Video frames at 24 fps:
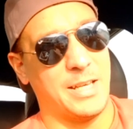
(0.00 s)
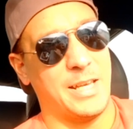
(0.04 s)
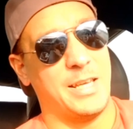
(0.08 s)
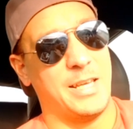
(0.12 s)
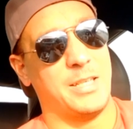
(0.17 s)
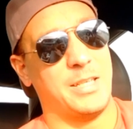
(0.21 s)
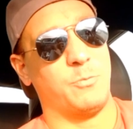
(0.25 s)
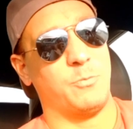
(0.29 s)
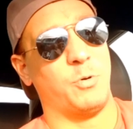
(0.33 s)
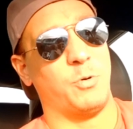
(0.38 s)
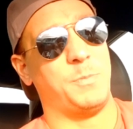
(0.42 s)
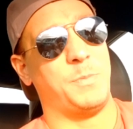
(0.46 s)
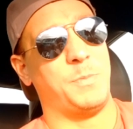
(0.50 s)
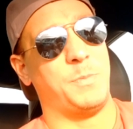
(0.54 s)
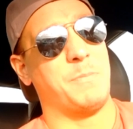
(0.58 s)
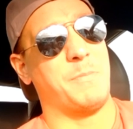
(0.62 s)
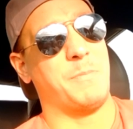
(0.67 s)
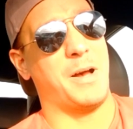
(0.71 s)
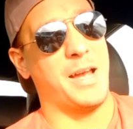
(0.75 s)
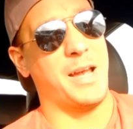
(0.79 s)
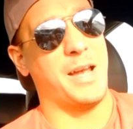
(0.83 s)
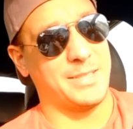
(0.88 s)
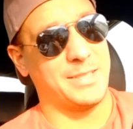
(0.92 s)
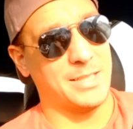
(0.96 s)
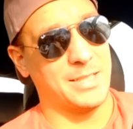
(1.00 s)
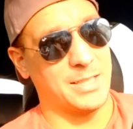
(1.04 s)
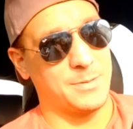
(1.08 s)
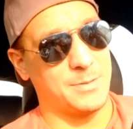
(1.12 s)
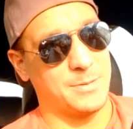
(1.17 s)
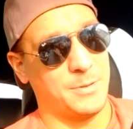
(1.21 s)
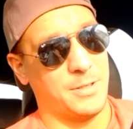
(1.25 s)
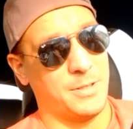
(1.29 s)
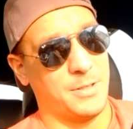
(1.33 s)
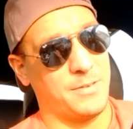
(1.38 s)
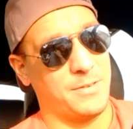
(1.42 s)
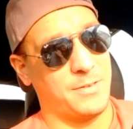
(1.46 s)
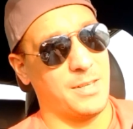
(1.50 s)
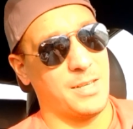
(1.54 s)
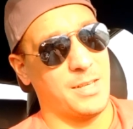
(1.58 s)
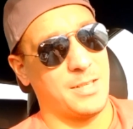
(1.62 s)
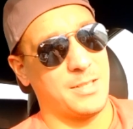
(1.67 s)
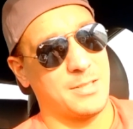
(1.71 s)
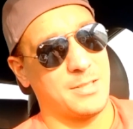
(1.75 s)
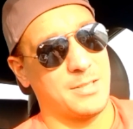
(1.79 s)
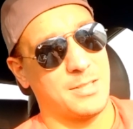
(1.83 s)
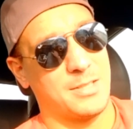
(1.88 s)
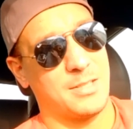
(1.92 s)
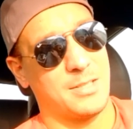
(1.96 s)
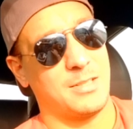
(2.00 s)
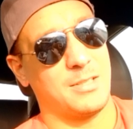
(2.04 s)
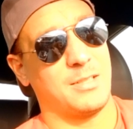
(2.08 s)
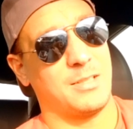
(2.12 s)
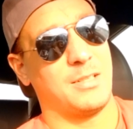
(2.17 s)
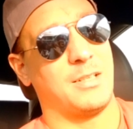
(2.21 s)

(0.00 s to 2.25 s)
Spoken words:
it would be my assessment of things.